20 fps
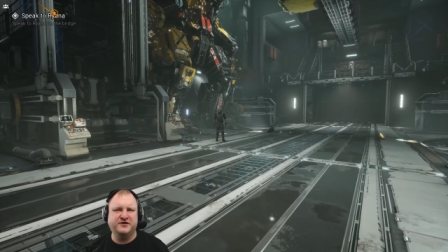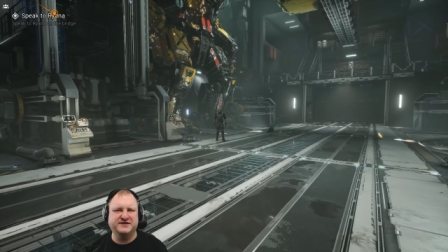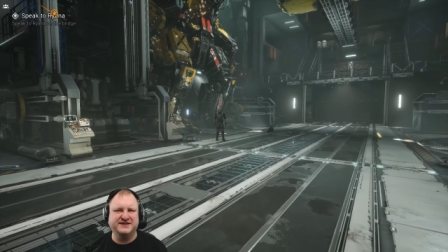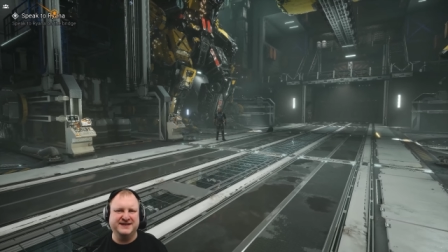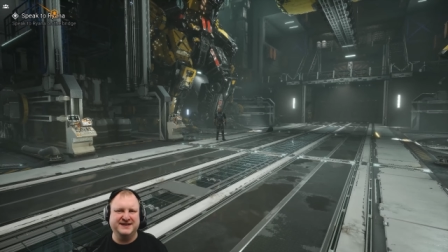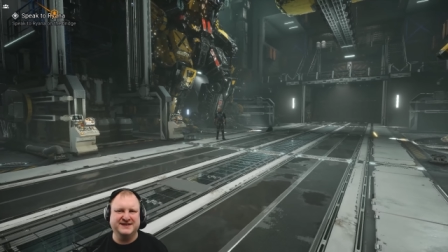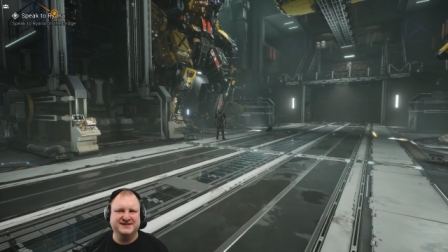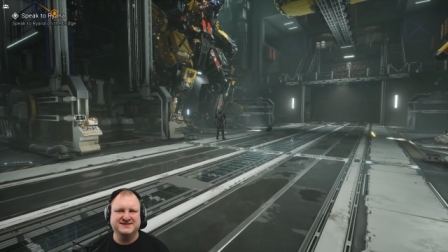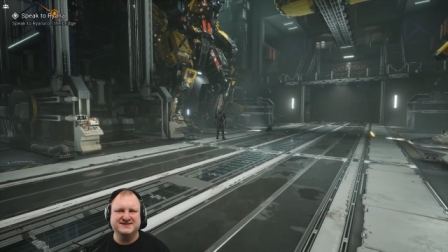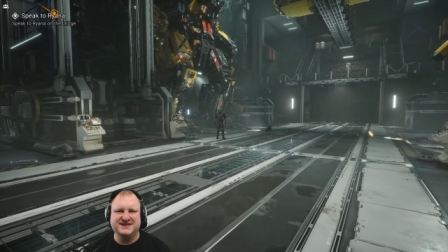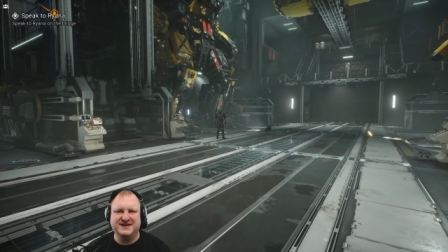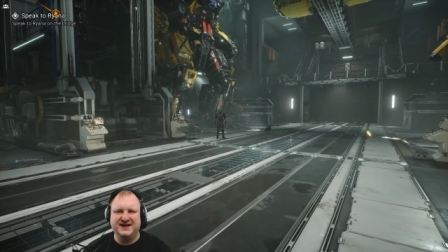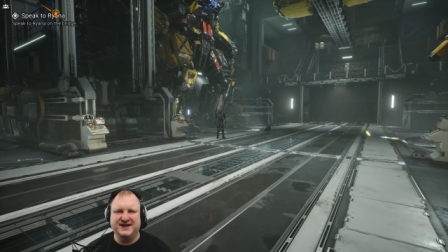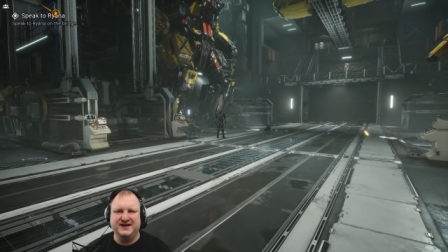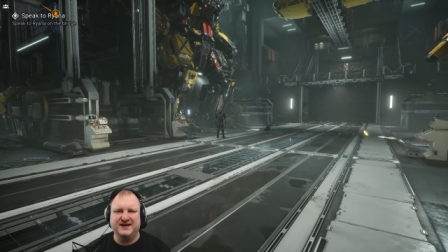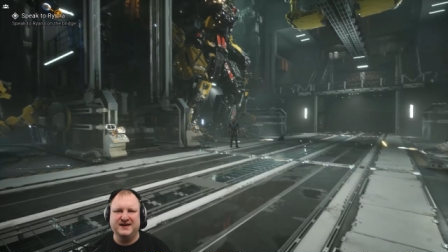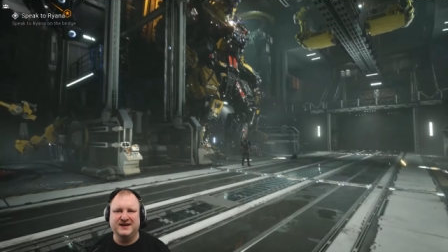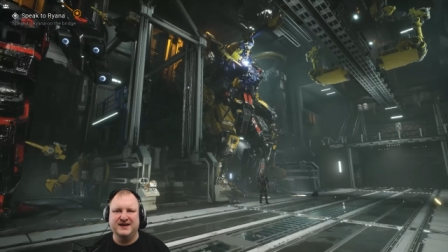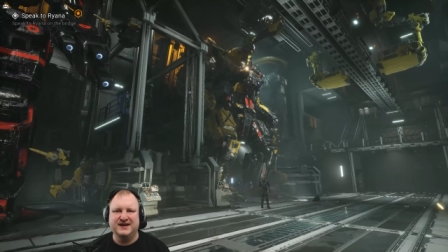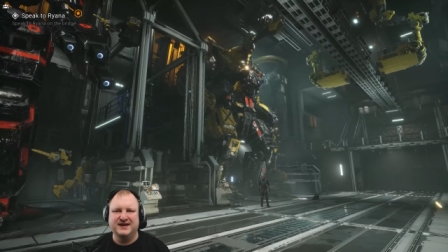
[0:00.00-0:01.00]
a
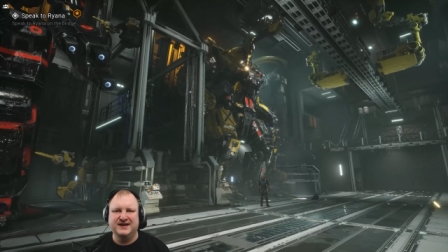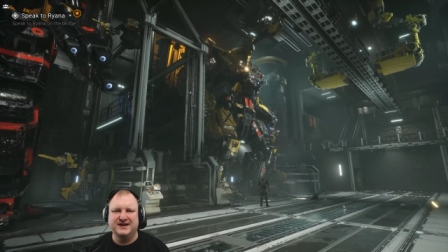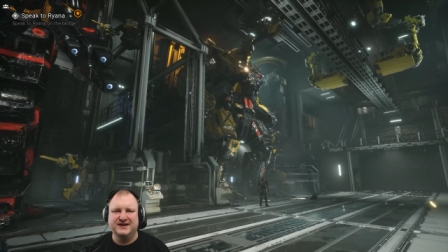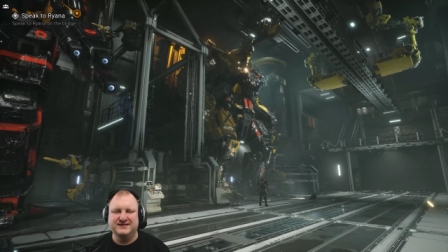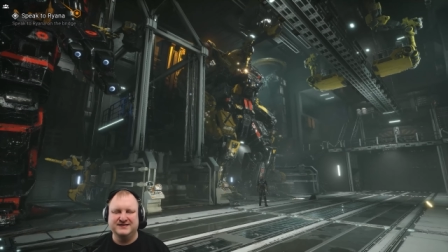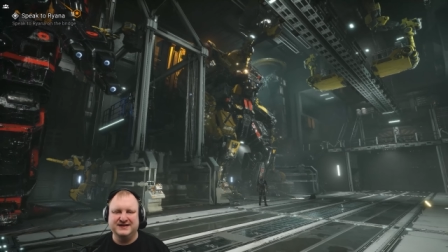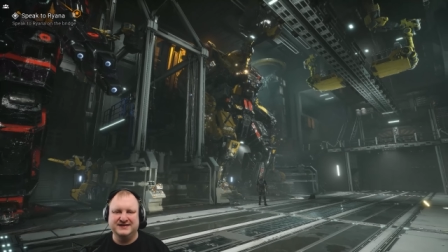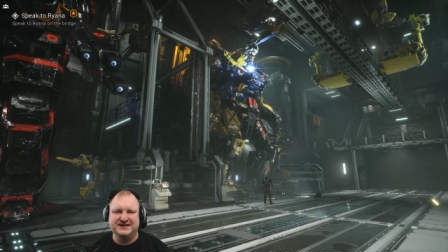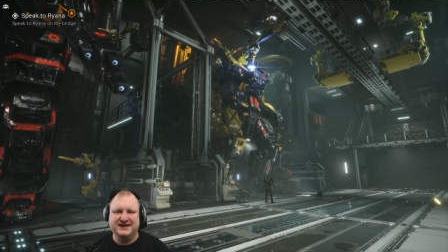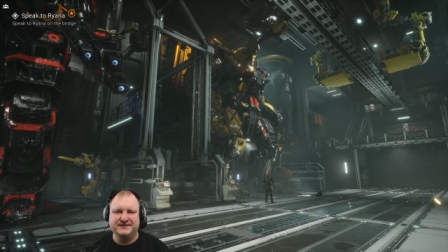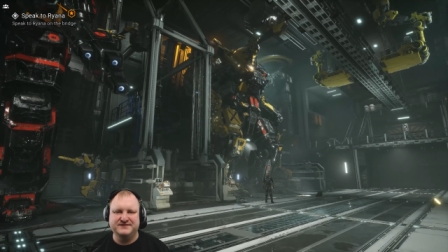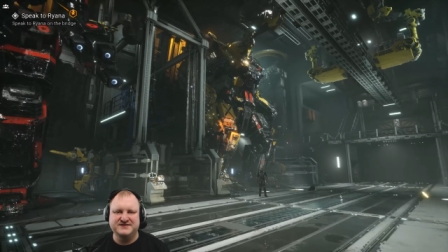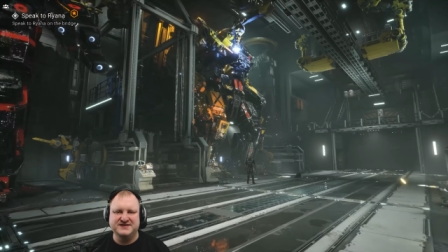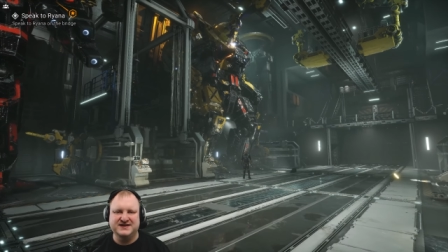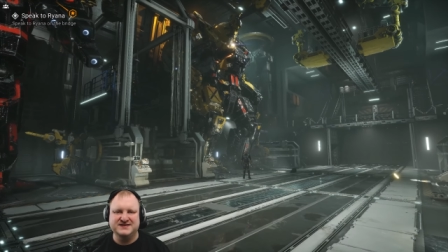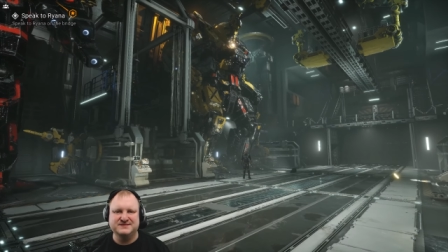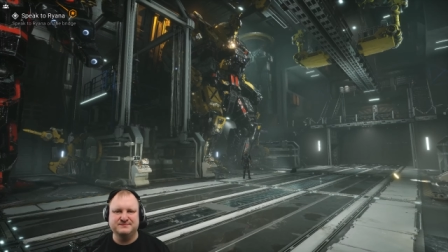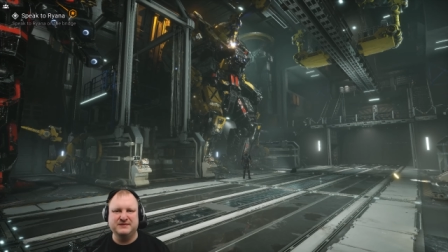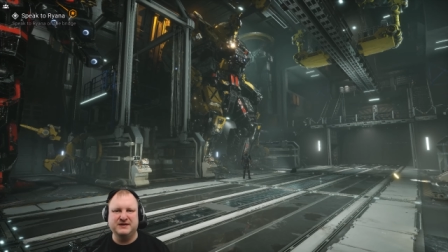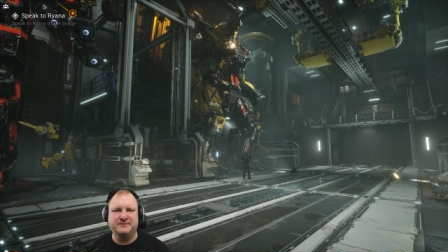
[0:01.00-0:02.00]
DLC that gives
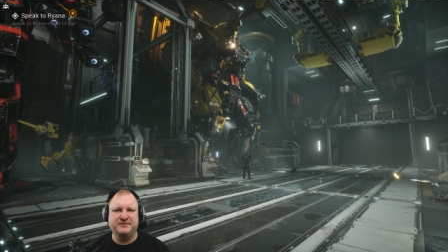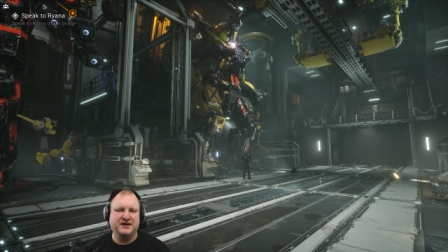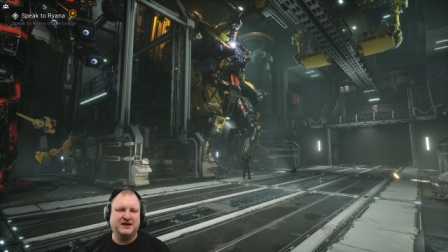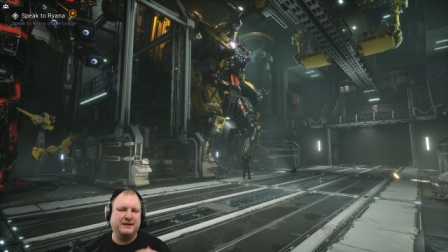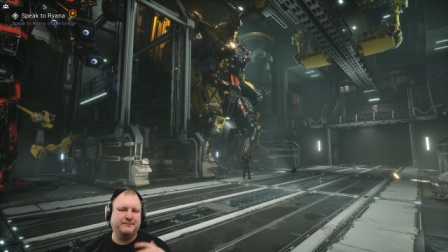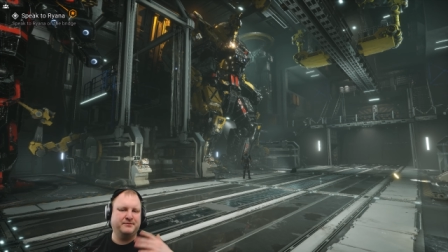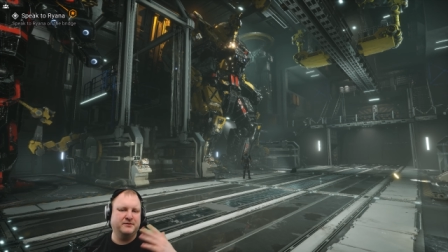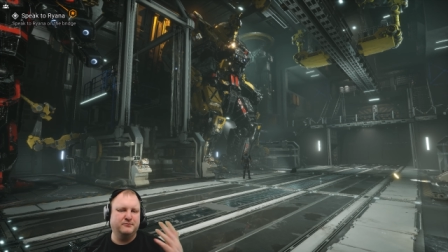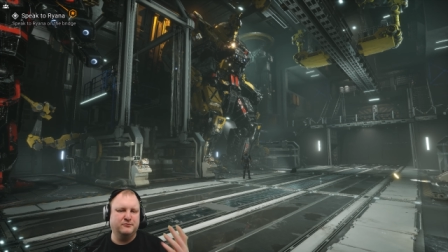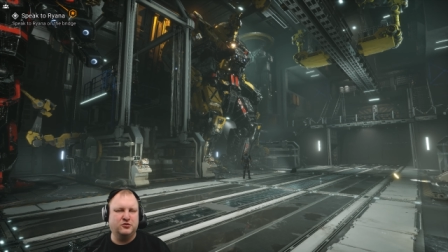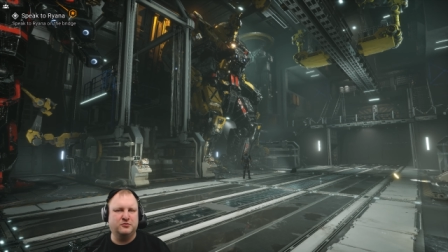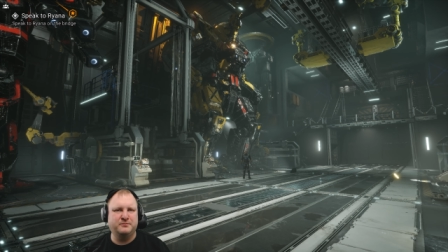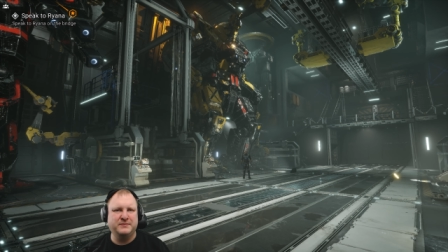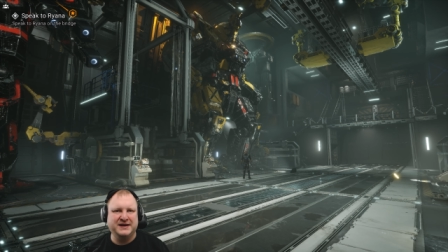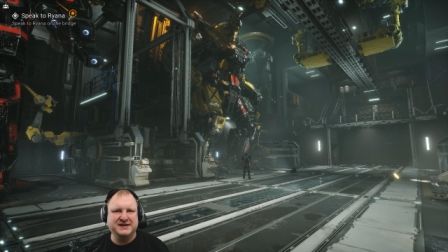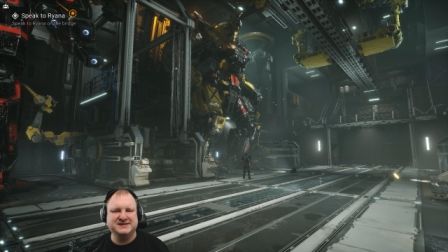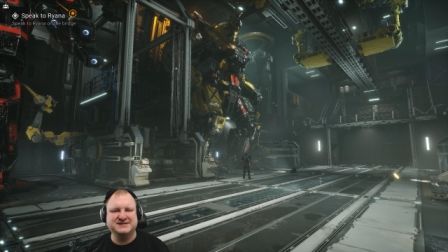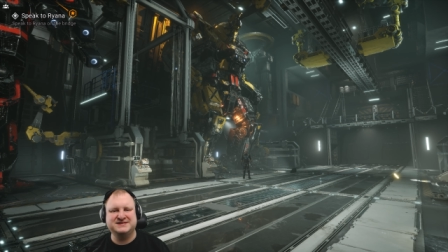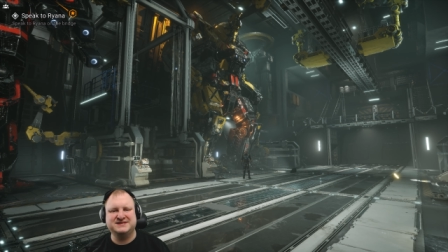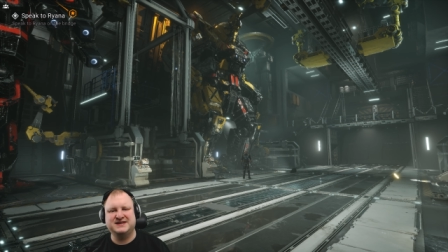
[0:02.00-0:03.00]
us maybe a couple more
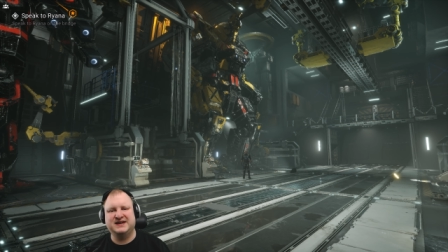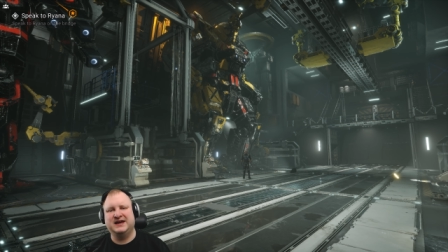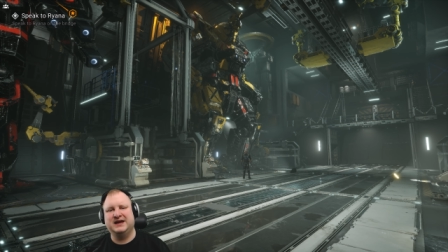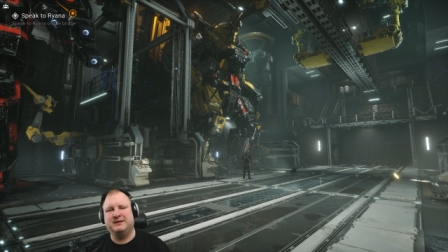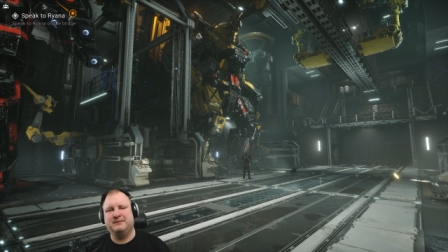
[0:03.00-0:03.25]
mechs,